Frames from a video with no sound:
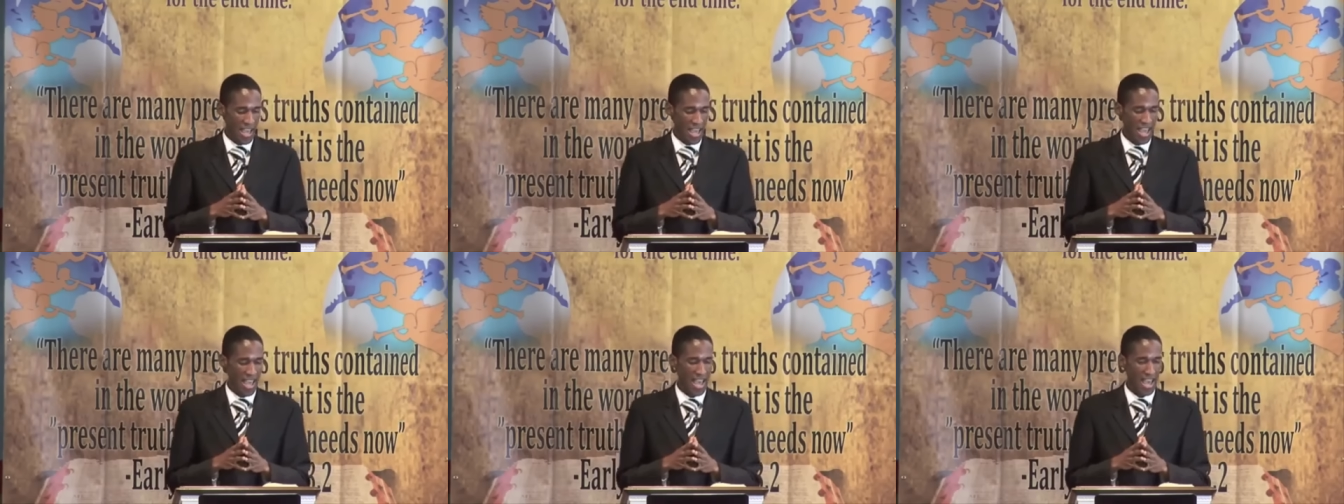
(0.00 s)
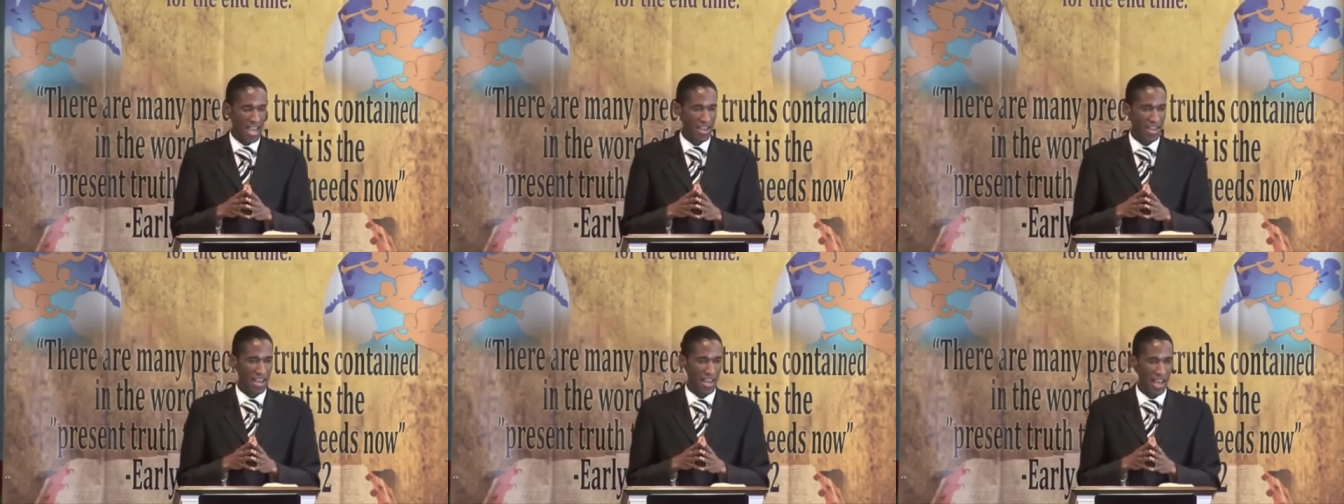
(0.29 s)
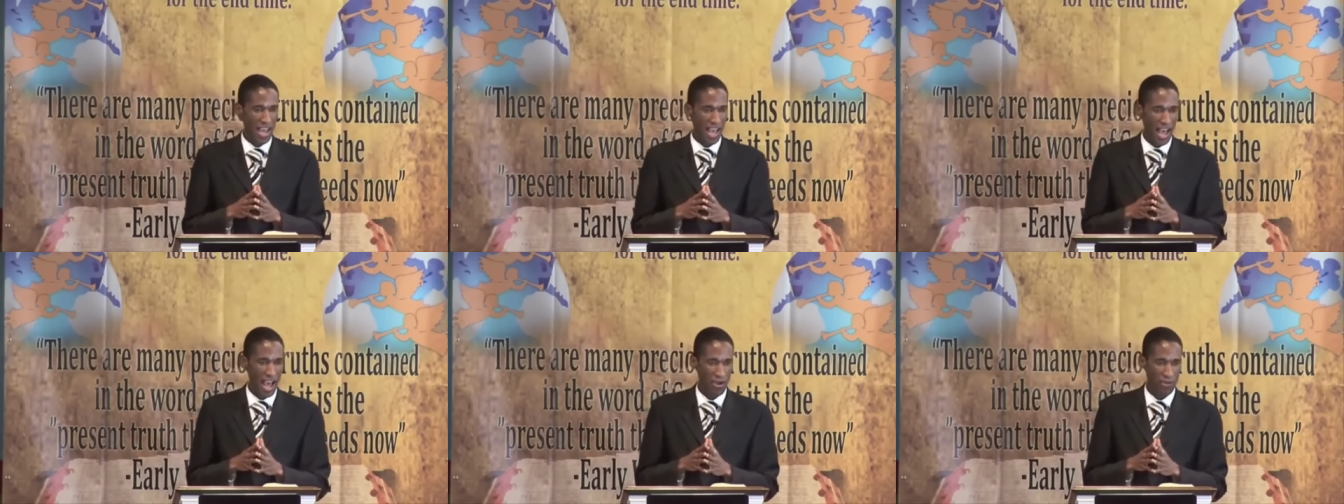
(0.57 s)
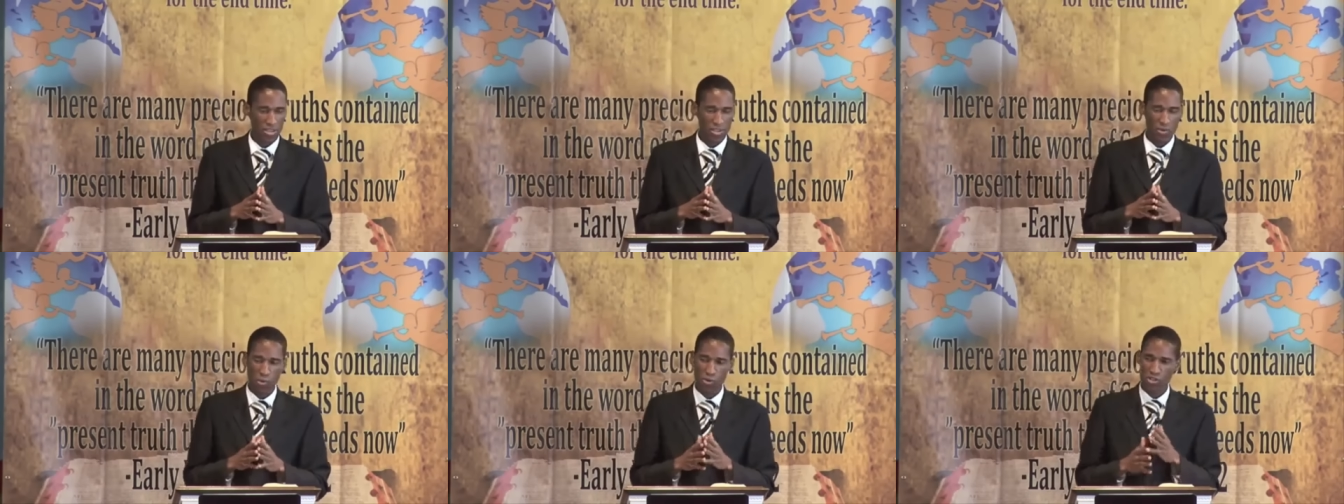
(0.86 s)
and uh,
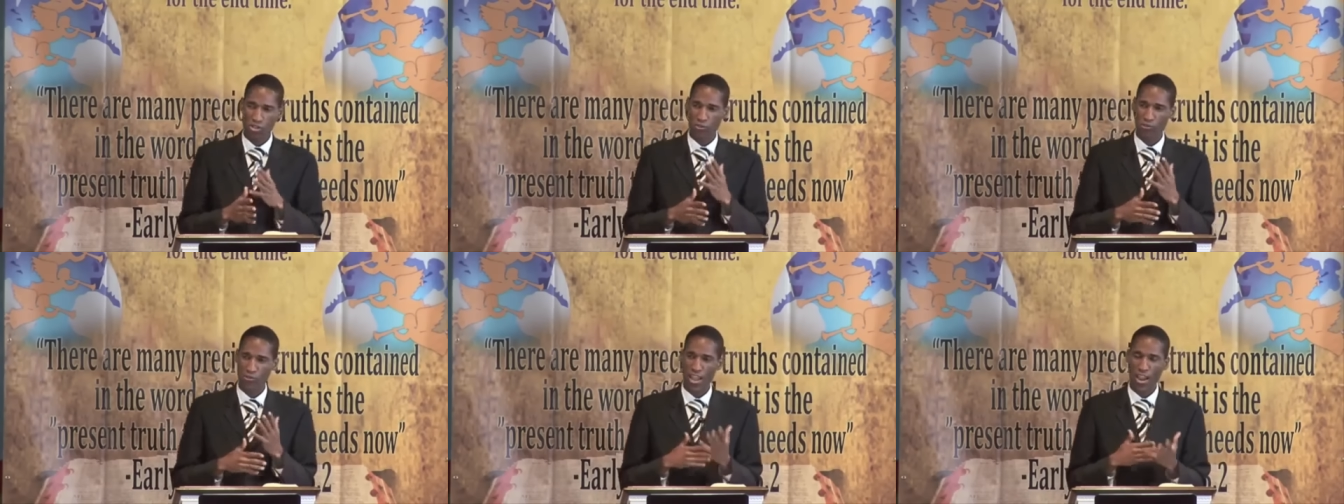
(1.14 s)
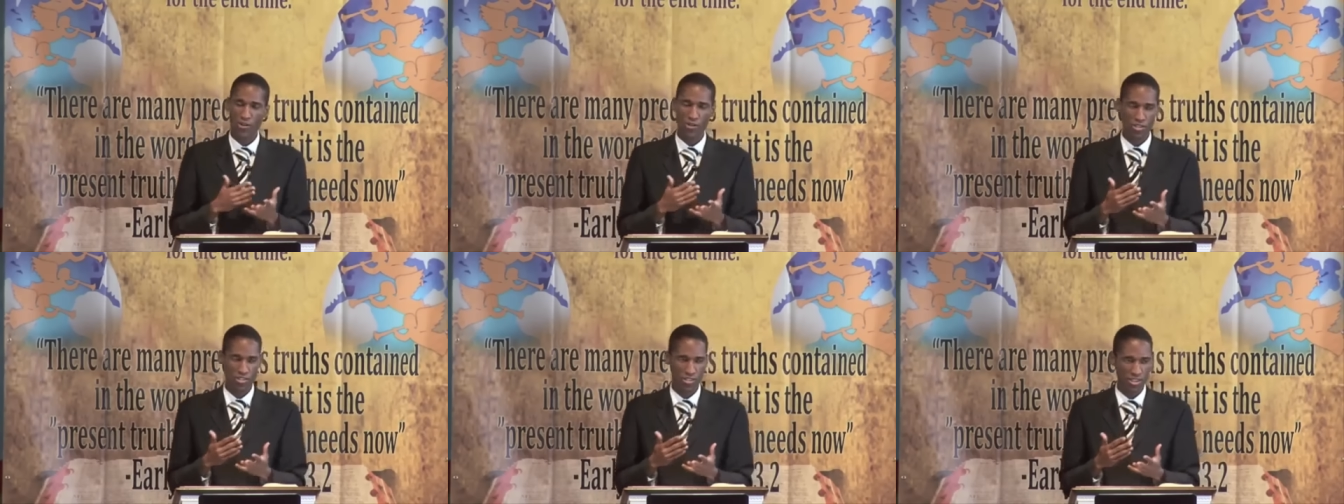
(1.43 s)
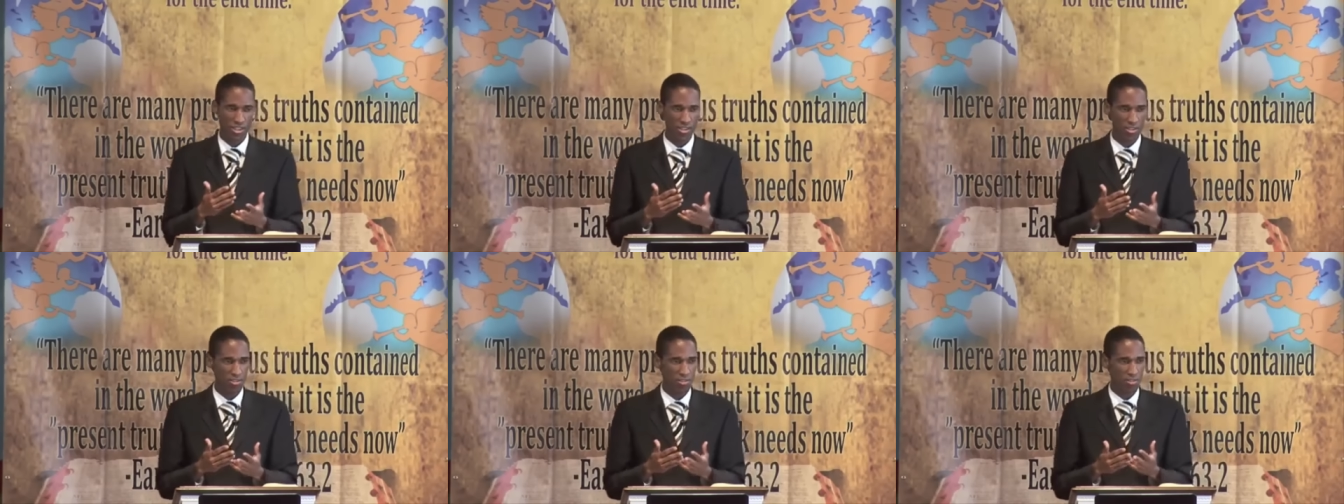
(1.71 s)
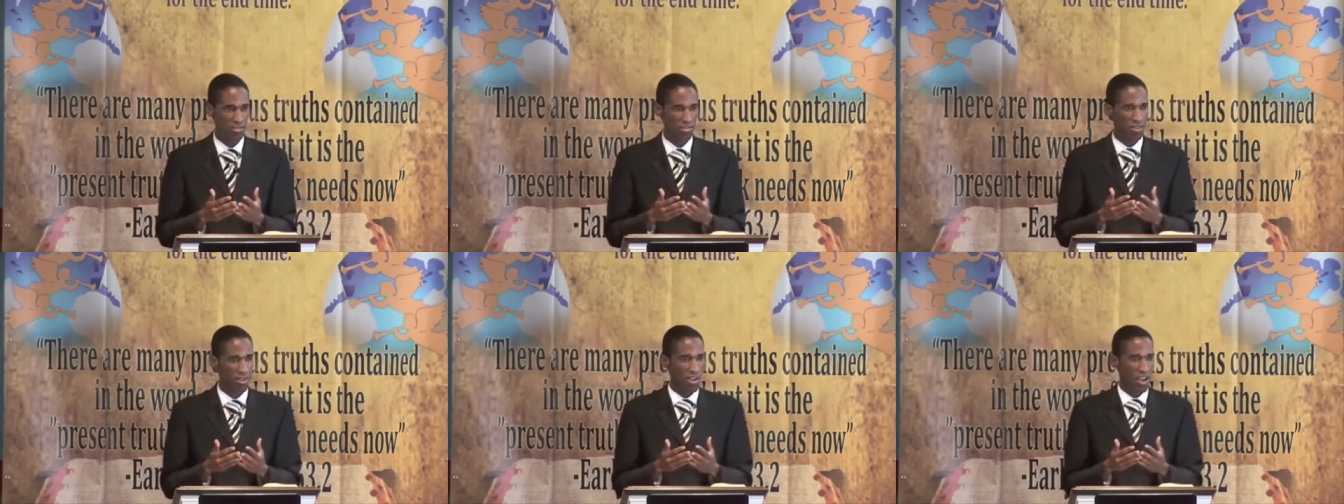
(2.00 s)
how he was a
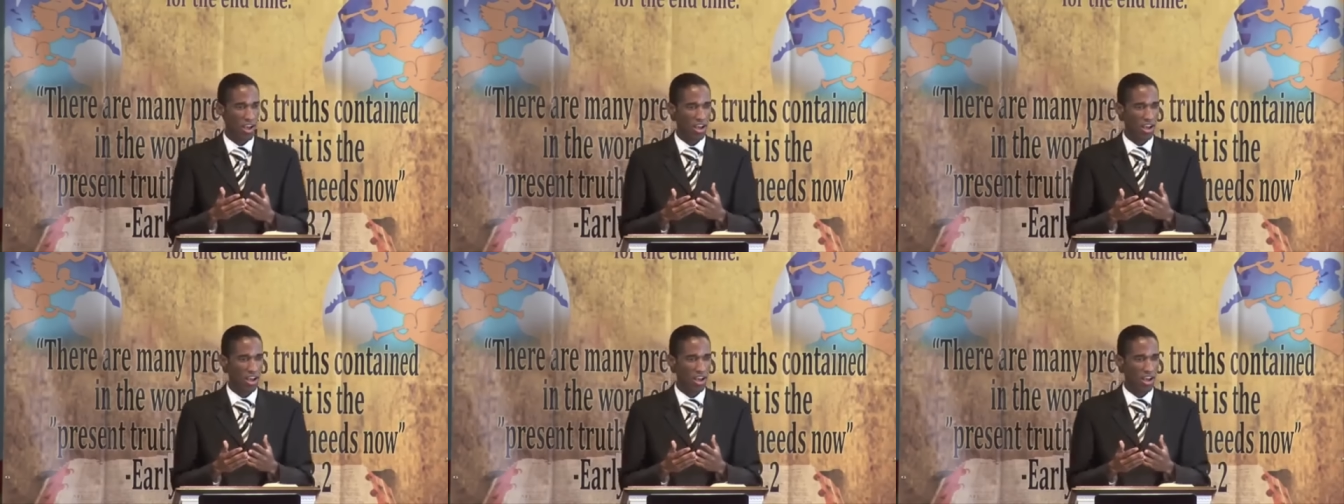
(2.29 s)
Pharisee,